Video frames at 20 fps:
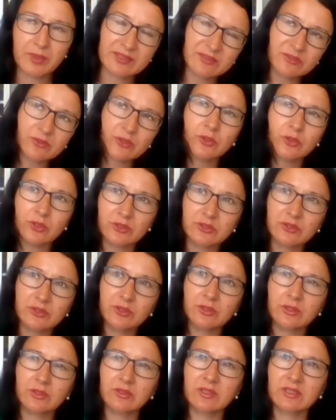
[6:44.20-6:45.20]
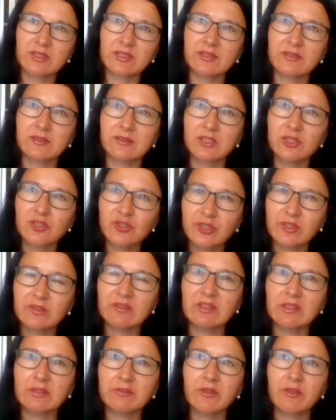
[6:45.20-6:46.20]
Cotton
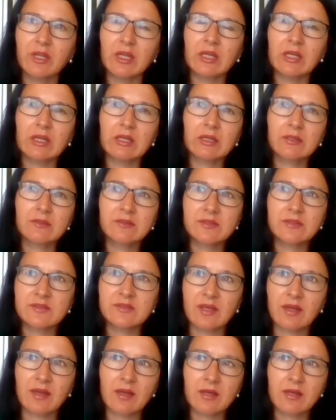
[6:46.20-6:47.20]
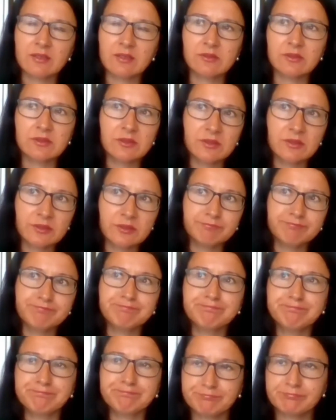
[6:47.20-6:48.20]
initiative. These are
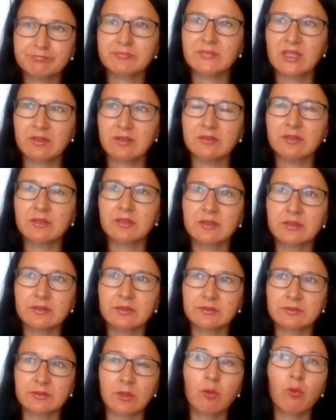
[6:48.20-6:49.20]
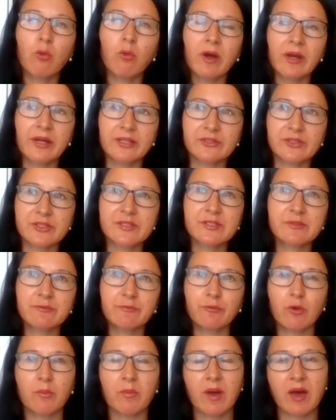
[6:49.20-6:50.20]
the inquiries
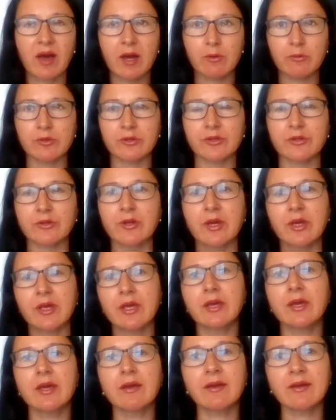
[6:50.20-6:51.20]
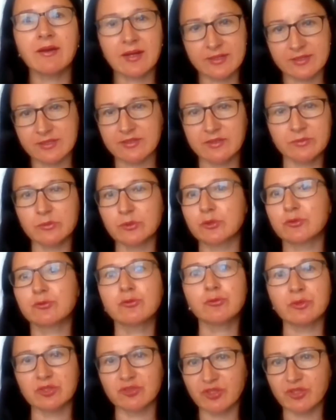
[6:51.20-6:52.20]
from our customers,
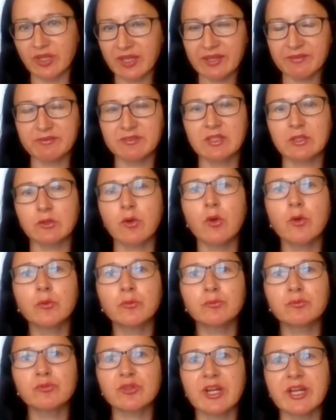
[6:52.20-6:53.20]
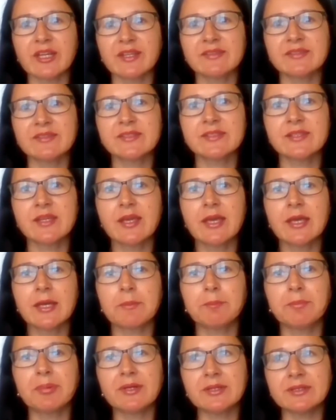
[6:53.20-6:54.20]
which they have their own brands.
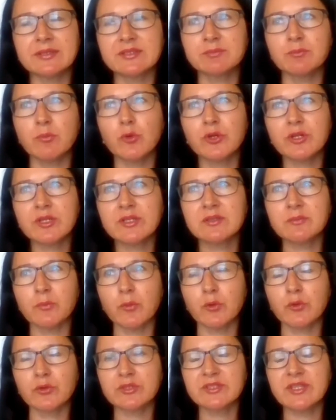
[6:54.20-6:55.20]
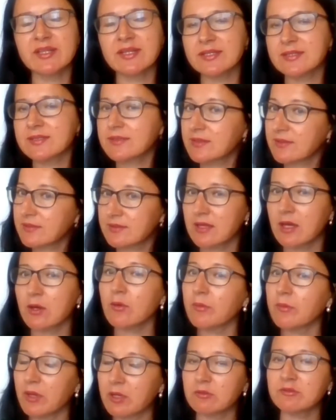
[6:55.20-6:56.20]
But more and more, they're asking now
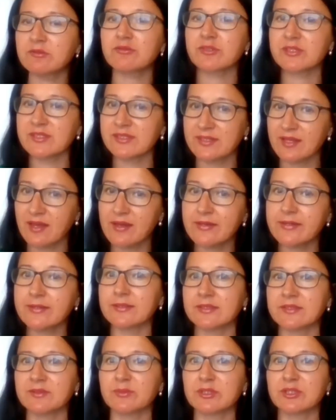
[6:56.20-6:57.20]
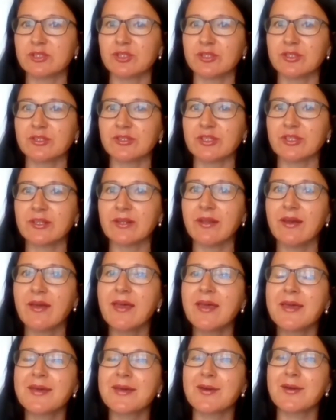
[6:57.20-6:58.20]
about recycled material.
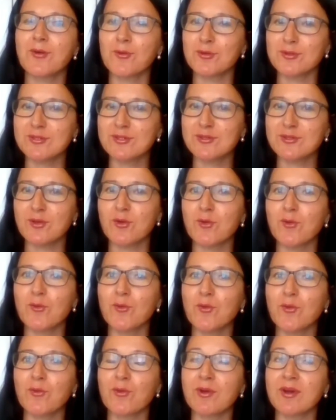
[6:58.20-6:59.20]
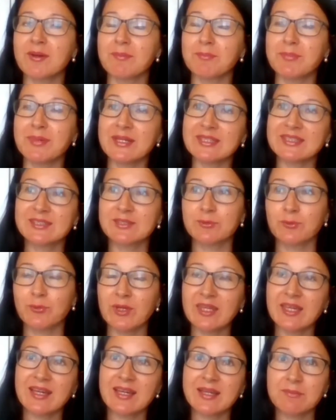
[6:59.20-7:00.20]
Also, but
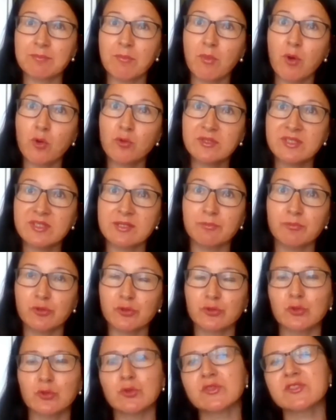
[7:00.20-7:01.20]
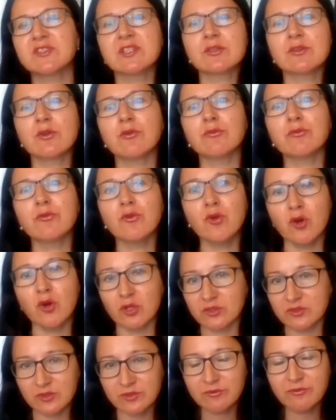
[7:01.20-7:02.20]
we are mostly producer of
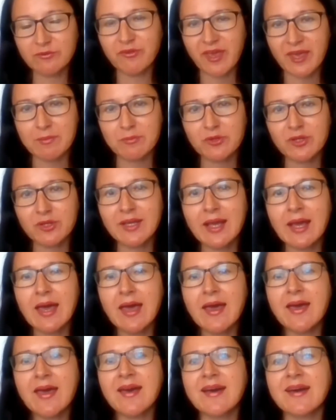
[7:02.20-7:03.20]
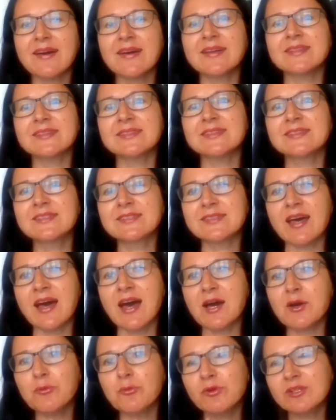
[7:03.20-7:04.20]
cotton fabric, and
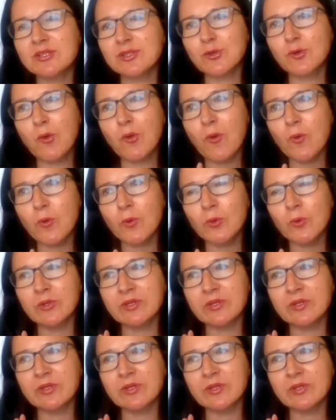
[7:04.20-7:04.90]
our goal